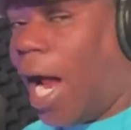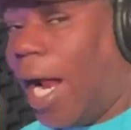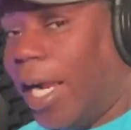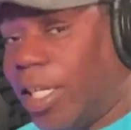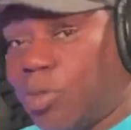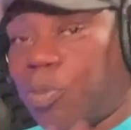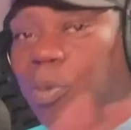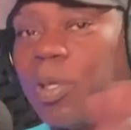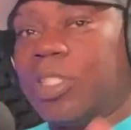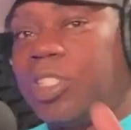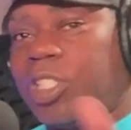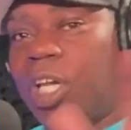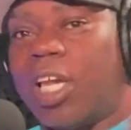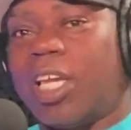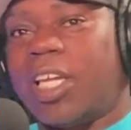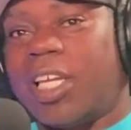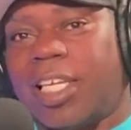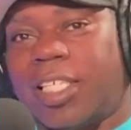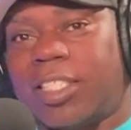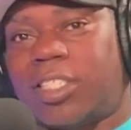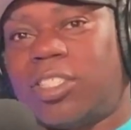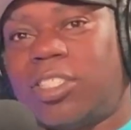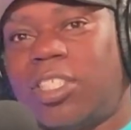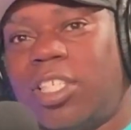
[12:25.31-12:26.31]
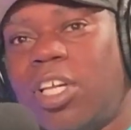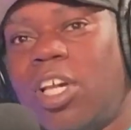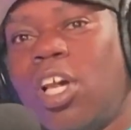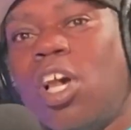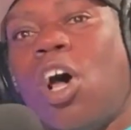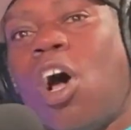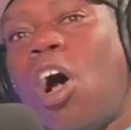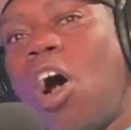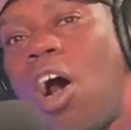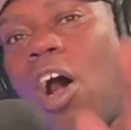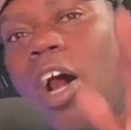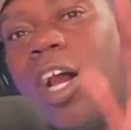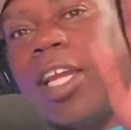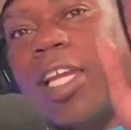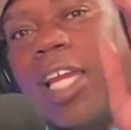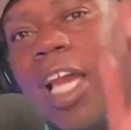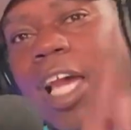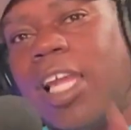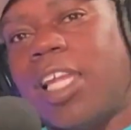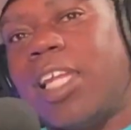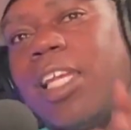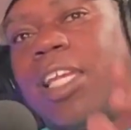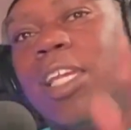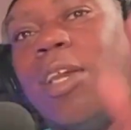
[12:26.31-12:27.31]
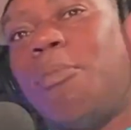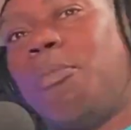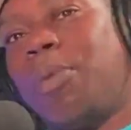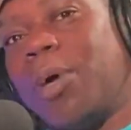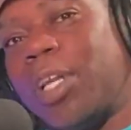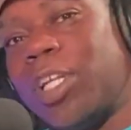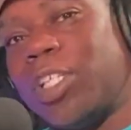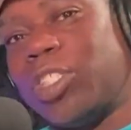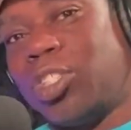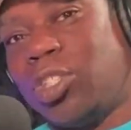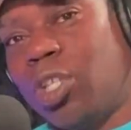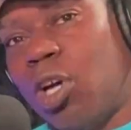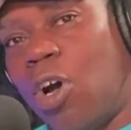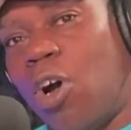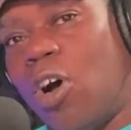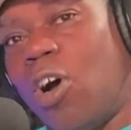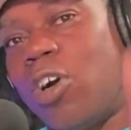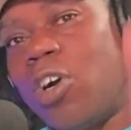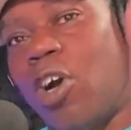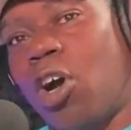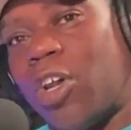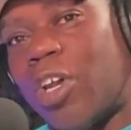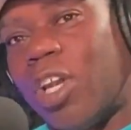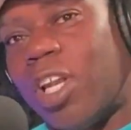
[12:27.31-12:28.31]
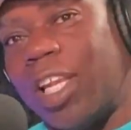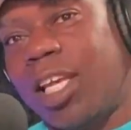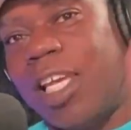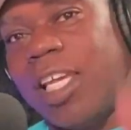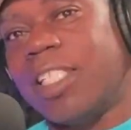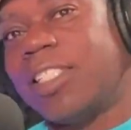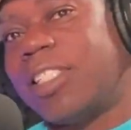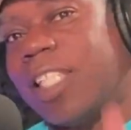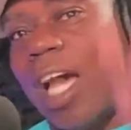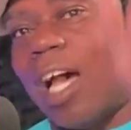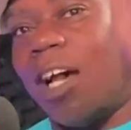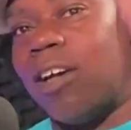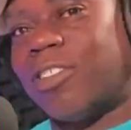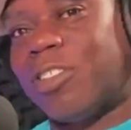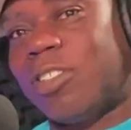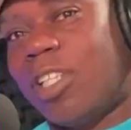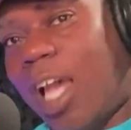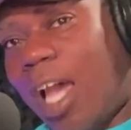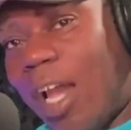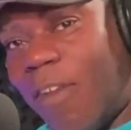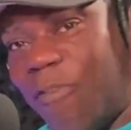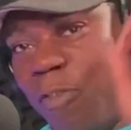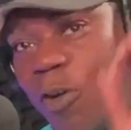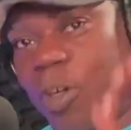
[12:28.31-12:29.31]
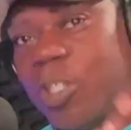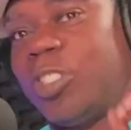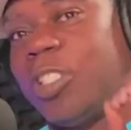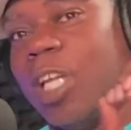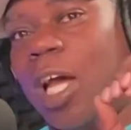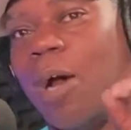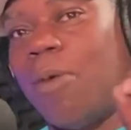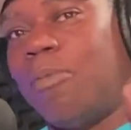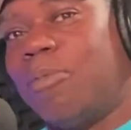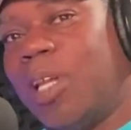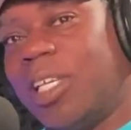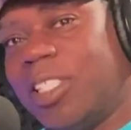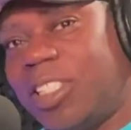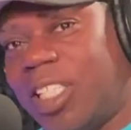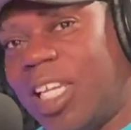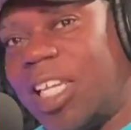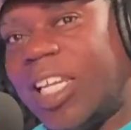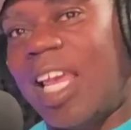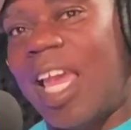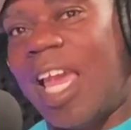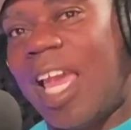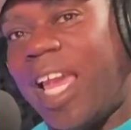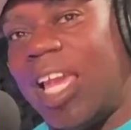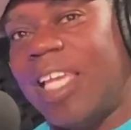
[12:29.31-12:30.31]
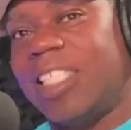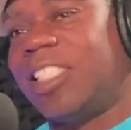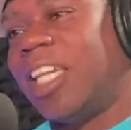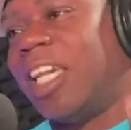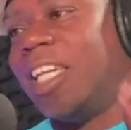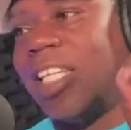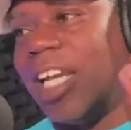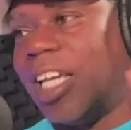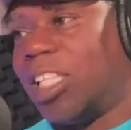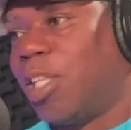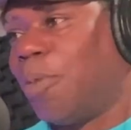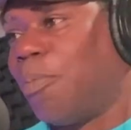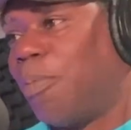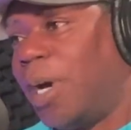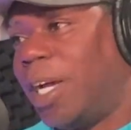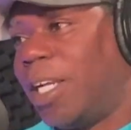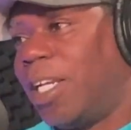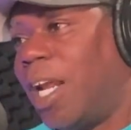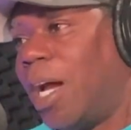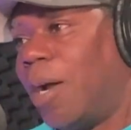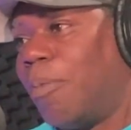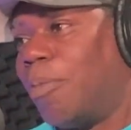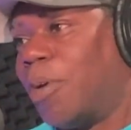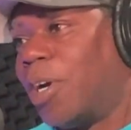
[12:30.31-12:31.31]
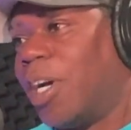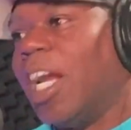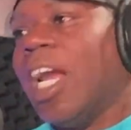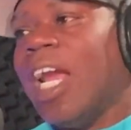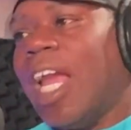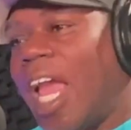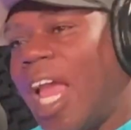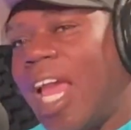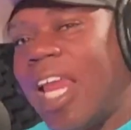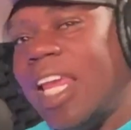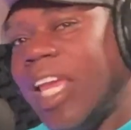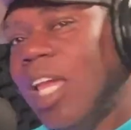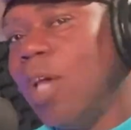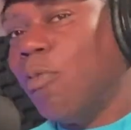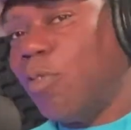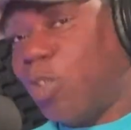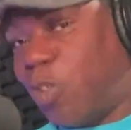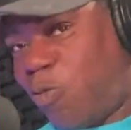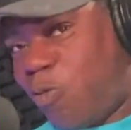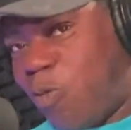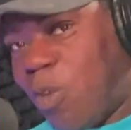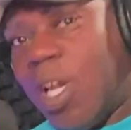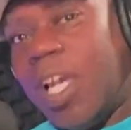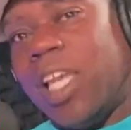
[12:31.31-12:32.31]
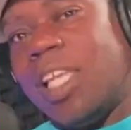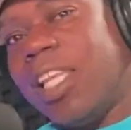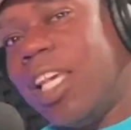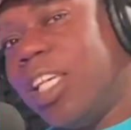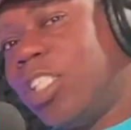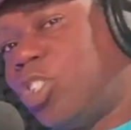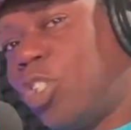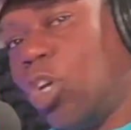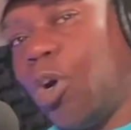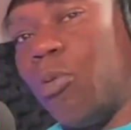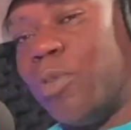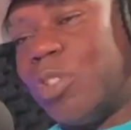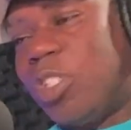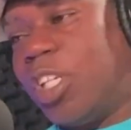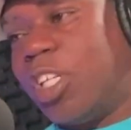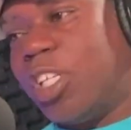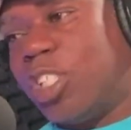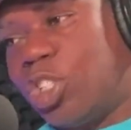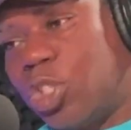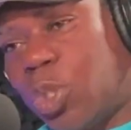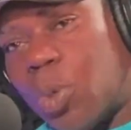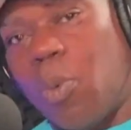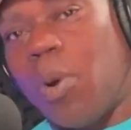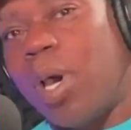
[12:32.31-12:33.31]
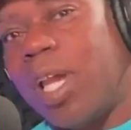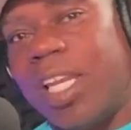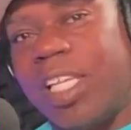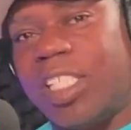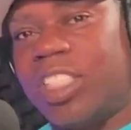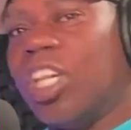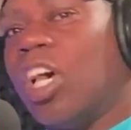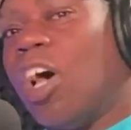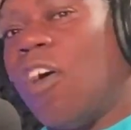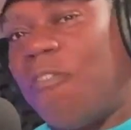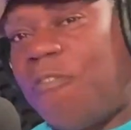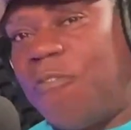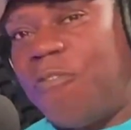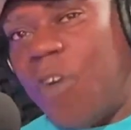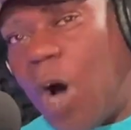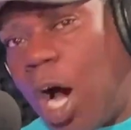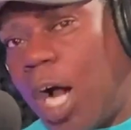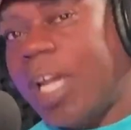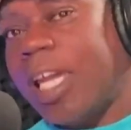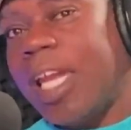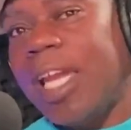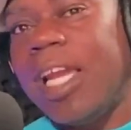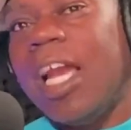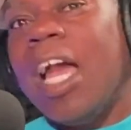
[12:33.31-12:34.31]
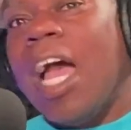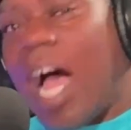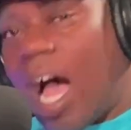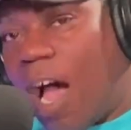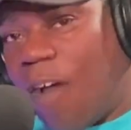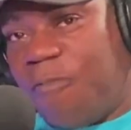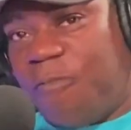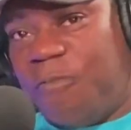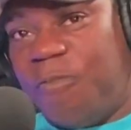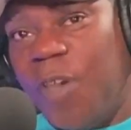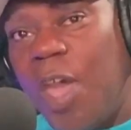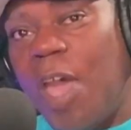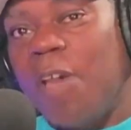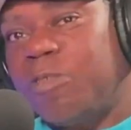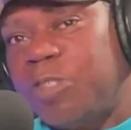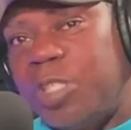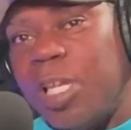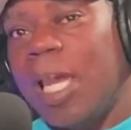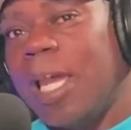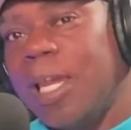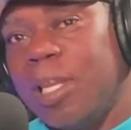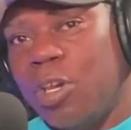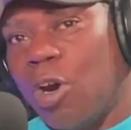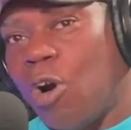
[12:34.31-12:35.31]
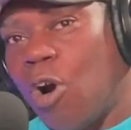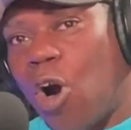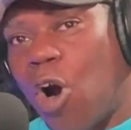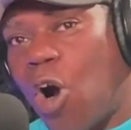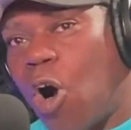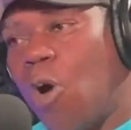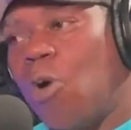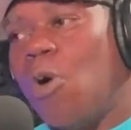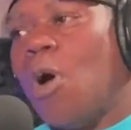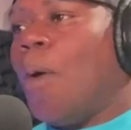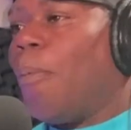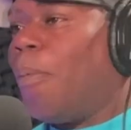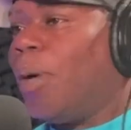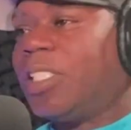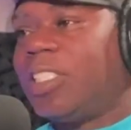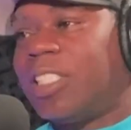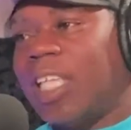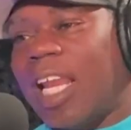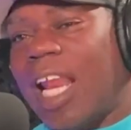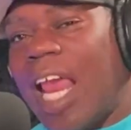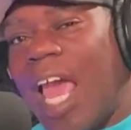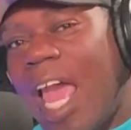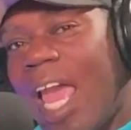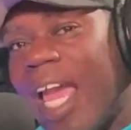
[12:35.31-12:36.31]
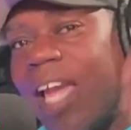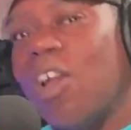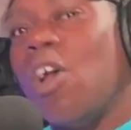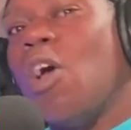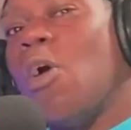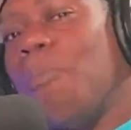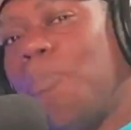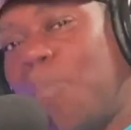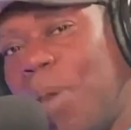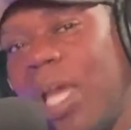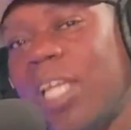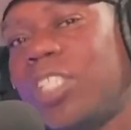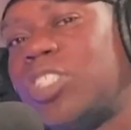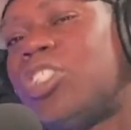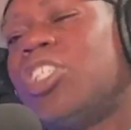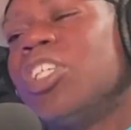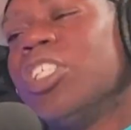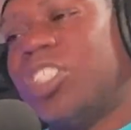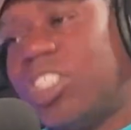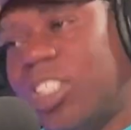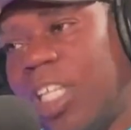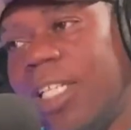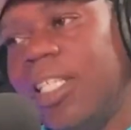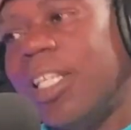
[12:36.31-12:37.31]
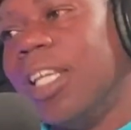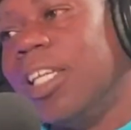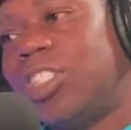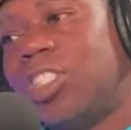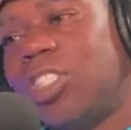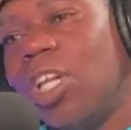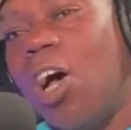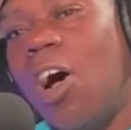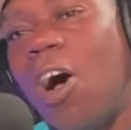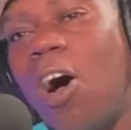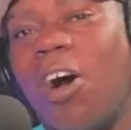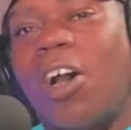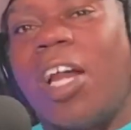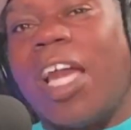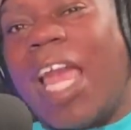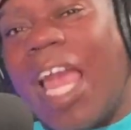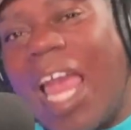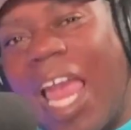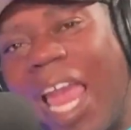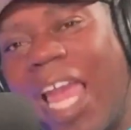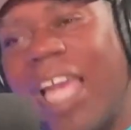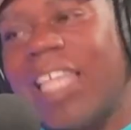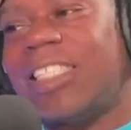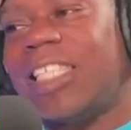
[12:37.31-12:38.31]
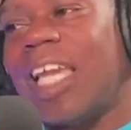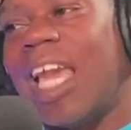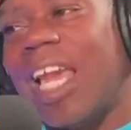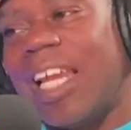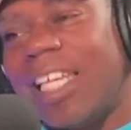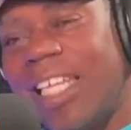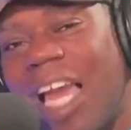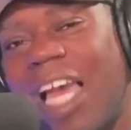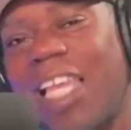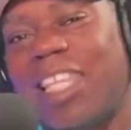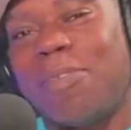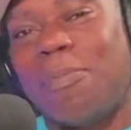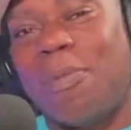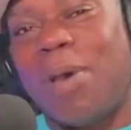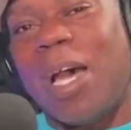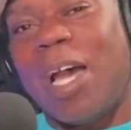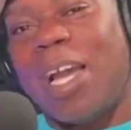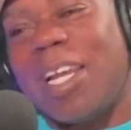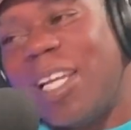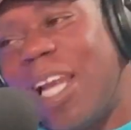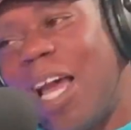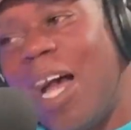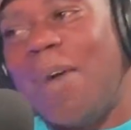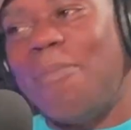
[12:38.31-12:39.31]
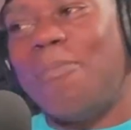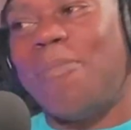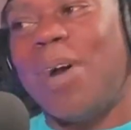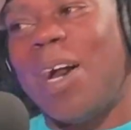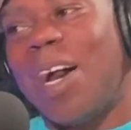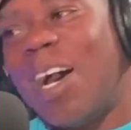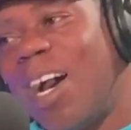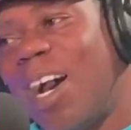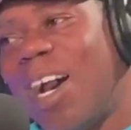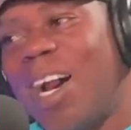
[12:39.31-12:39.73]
I just want to tell you this. R. Kelly put a song on Aaliyah's first album that said age ain't nothing but a number. And this dude was in his 20s fucking a 15-year-old, but said, "Hey, bitch, sing this song. Age ain't nothing but a number."